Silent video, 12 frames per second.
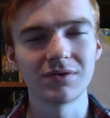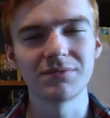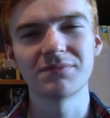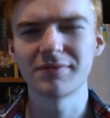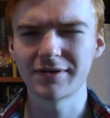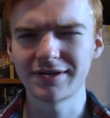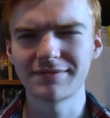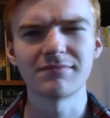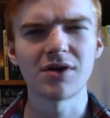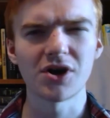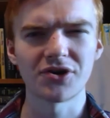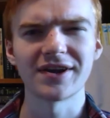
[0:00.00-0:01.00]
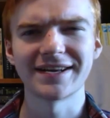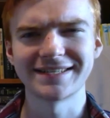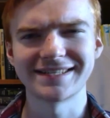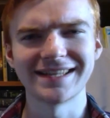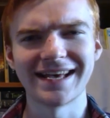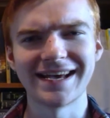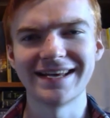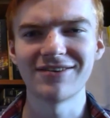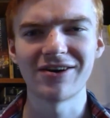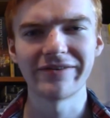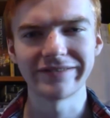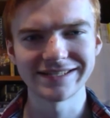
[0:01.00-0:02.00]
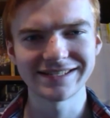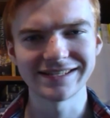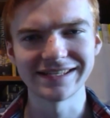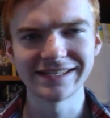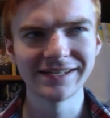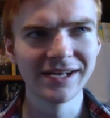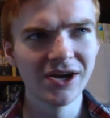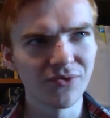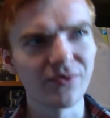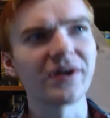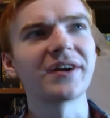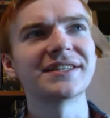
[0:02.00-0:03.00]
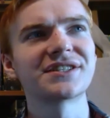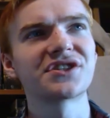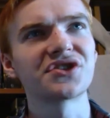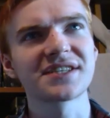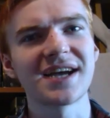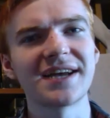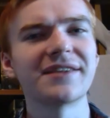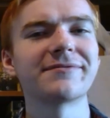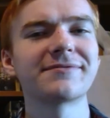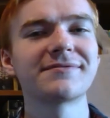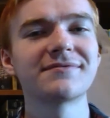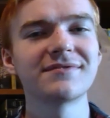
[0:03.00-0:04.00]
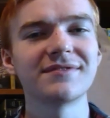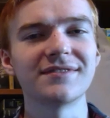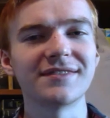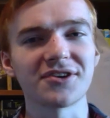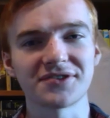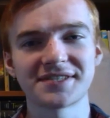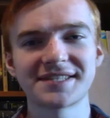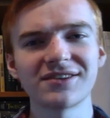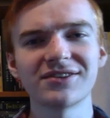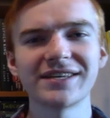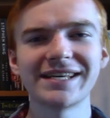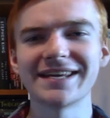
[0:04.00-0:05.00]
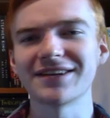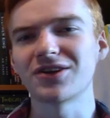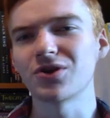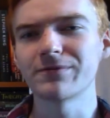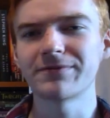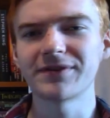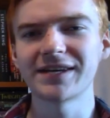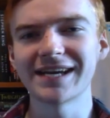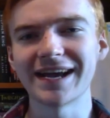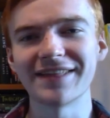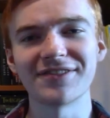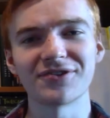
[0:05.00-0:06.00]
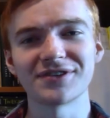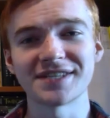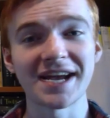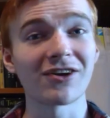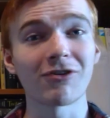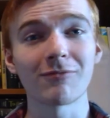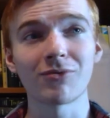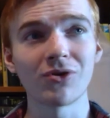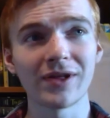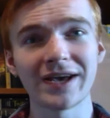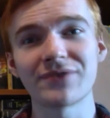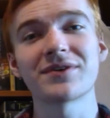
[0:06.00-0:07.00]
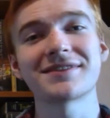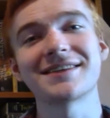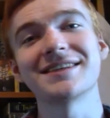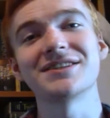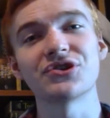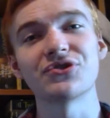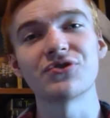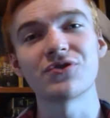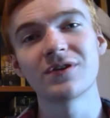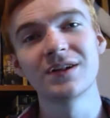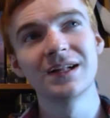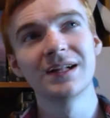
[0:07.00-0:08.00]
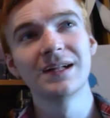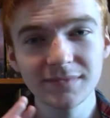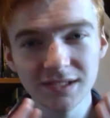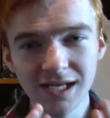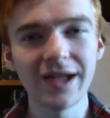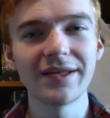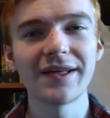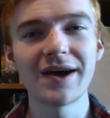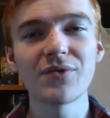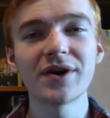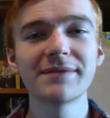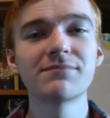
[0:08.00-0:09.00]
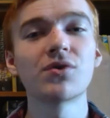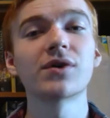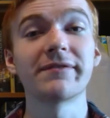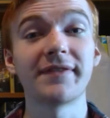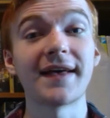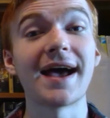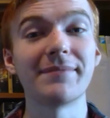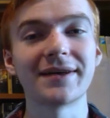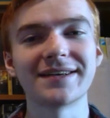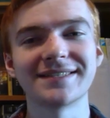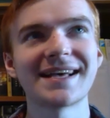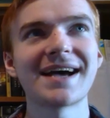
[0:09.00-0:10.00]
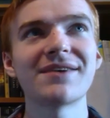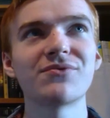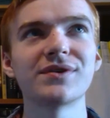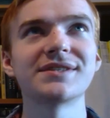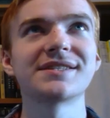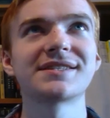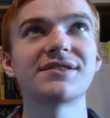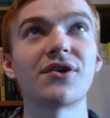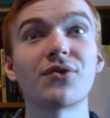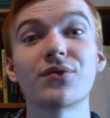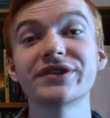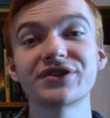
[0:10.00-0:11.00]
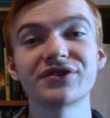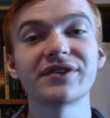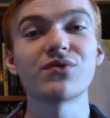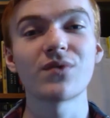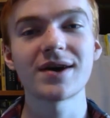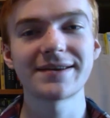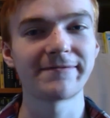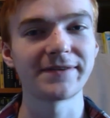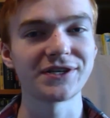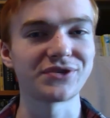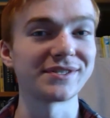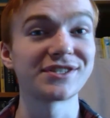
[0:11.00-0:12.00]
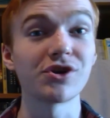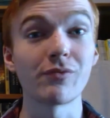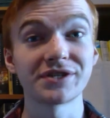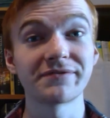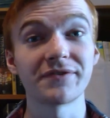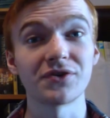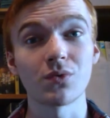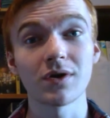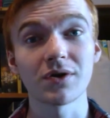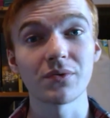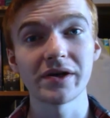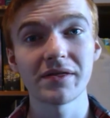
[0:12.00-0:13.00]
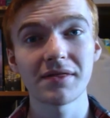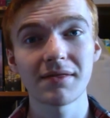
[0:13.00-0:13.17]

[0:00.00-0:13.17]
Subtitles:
but modernizing that, obviously, where it's just kind of, they're silly and goofy and they're terrible at what they do. I wanted more of that, because that was originally why Fish was so much fun to work with.